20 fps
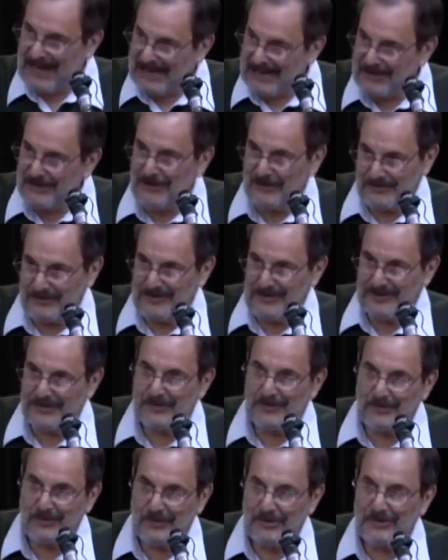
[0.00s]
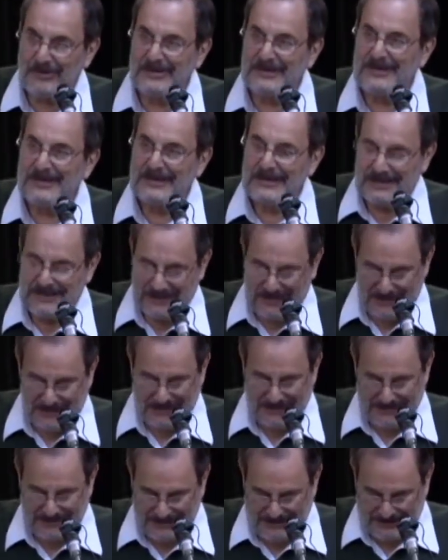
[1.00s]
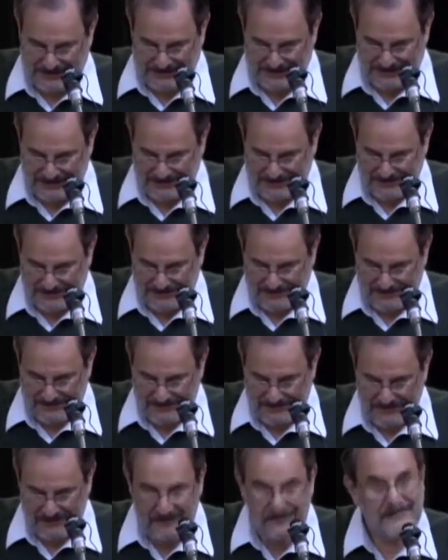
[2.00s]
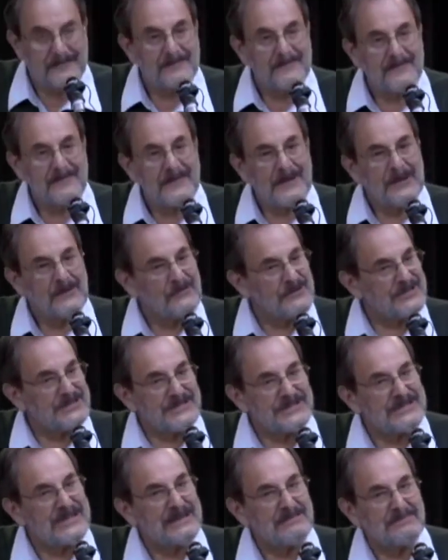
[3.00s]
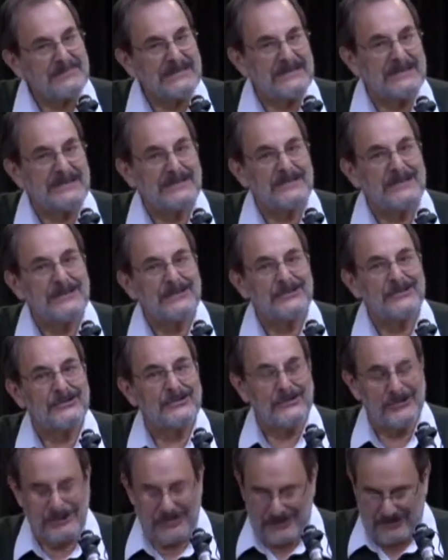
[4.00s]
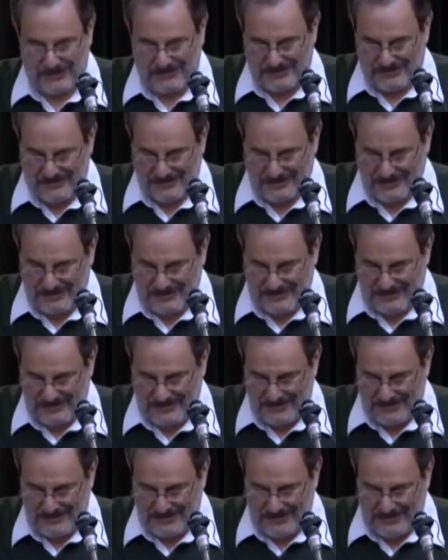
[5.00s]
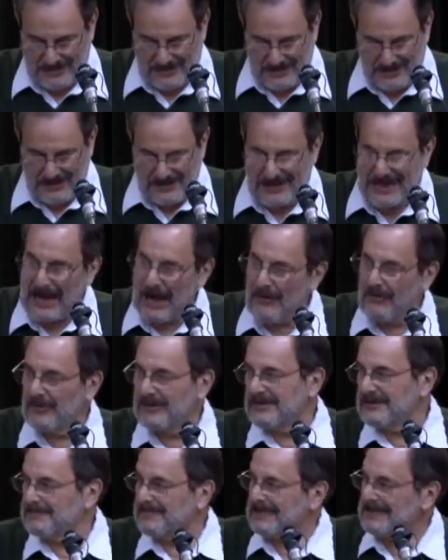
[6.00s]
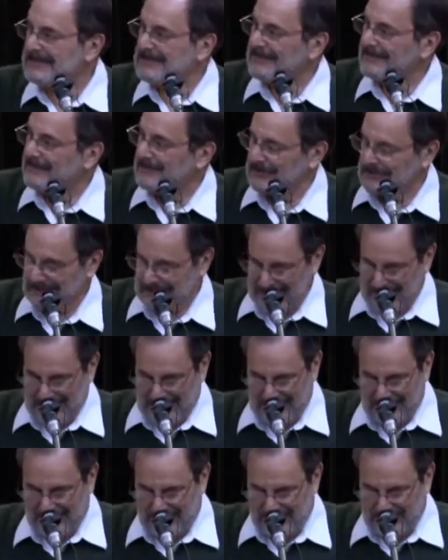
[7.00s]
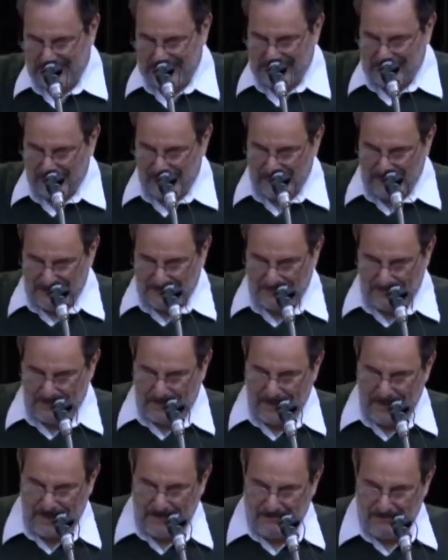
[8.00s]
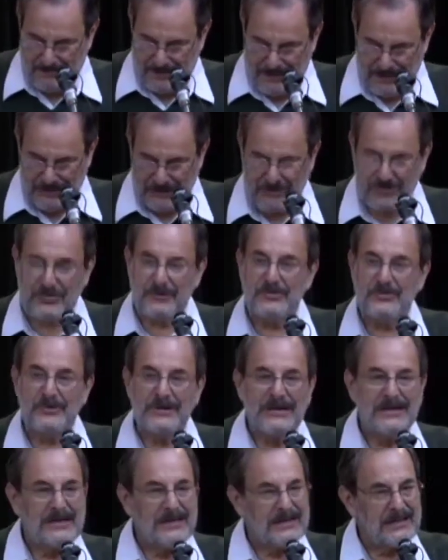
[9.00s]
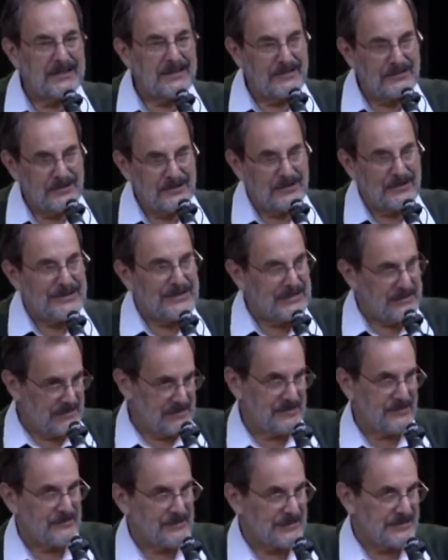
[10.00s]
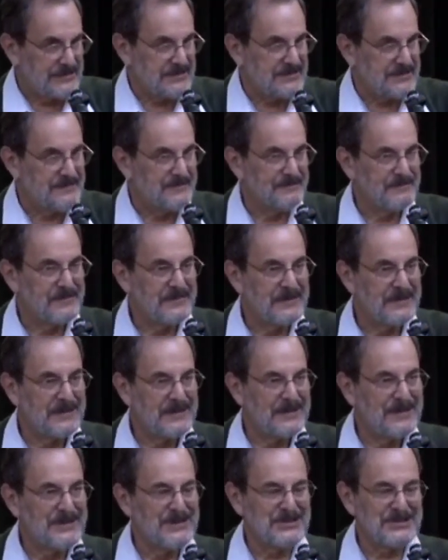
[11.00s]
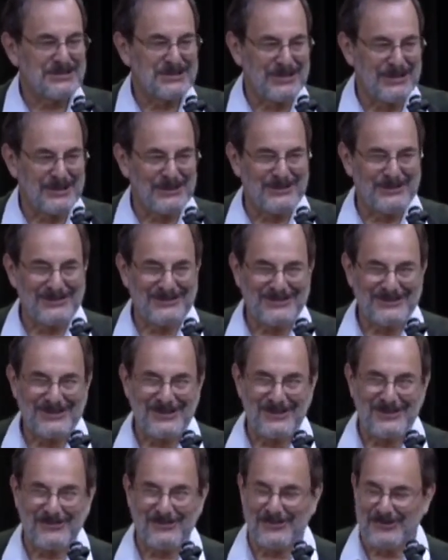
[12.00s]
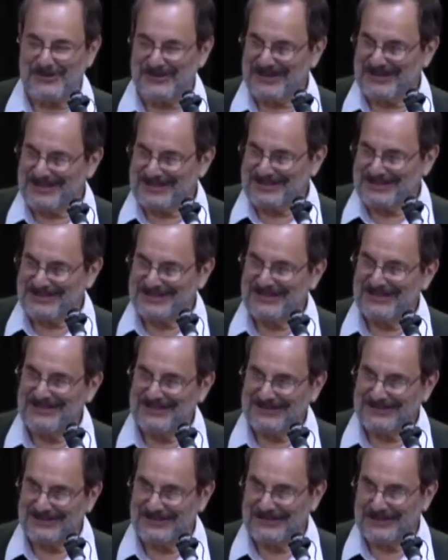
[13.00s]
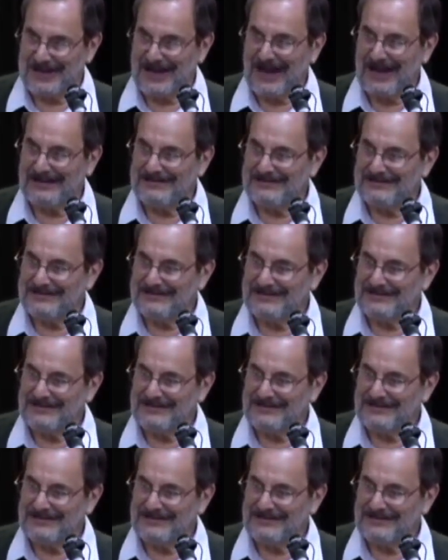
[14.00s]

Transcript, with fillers: I note the word innocence. What does that mean to you? How would it be different if she had written, May you, in your ignorance, sail through this to that?